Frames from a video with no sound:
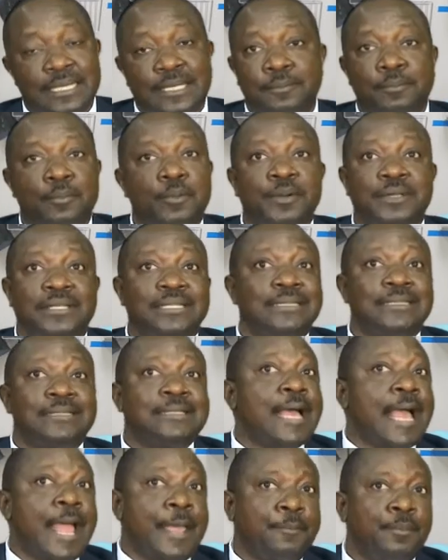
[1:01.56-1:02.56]
any point in
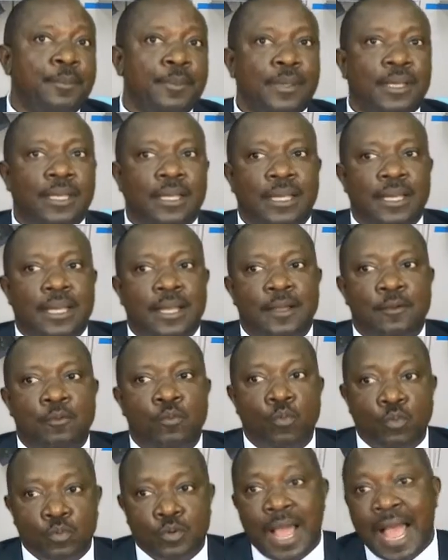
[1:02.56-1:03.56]
time
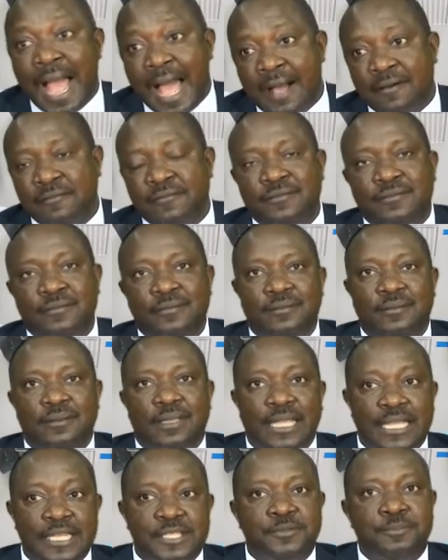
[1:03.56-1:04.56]
would have
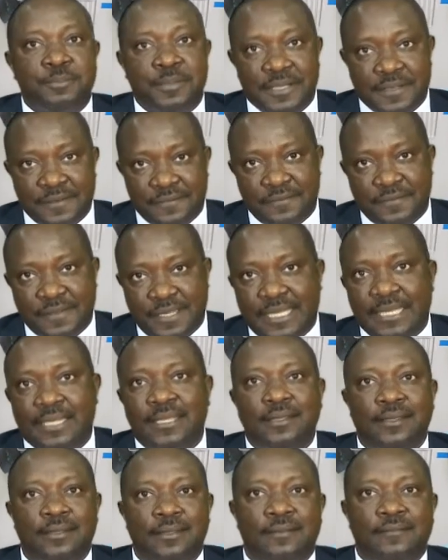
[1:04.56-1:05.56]
HPV
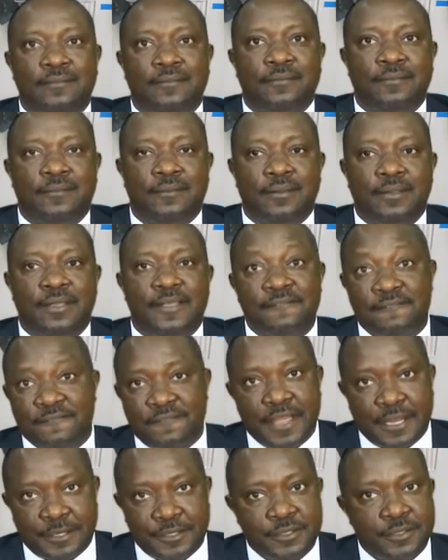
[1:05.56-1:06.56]

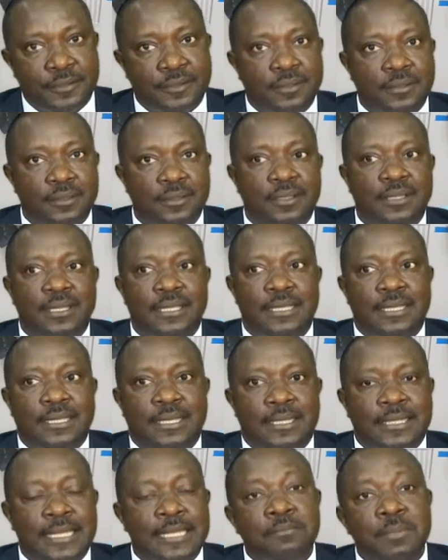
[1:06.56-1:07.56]
infection.
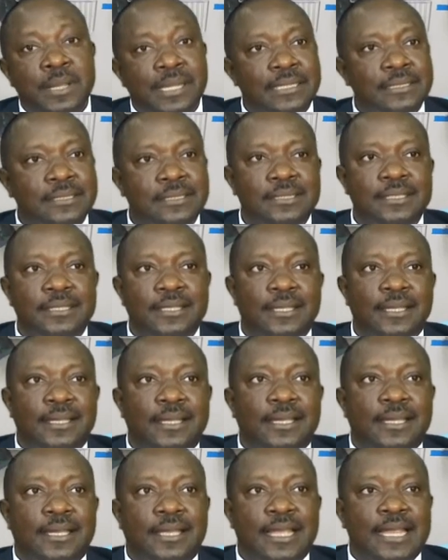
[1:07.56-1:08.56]
That means
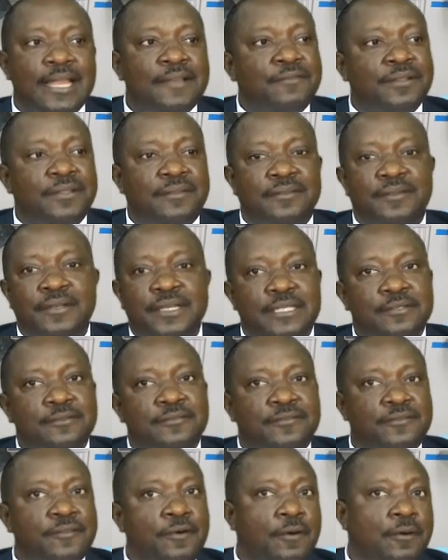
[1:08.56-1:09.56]
every three to
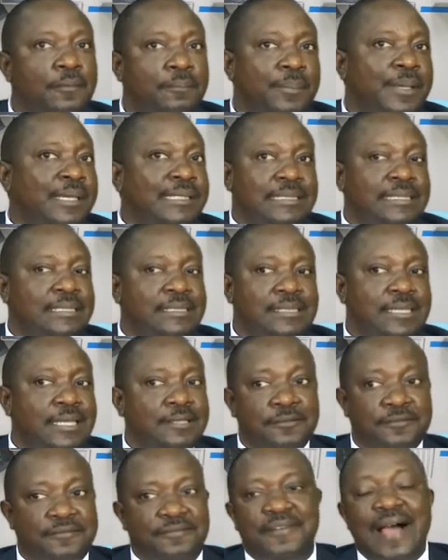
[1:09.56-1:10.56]
four persons
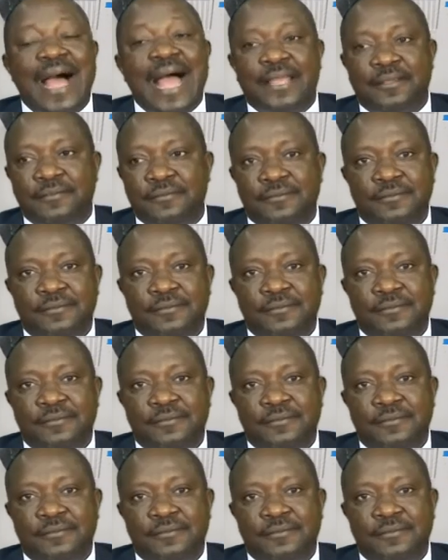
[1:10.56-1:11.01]
out of five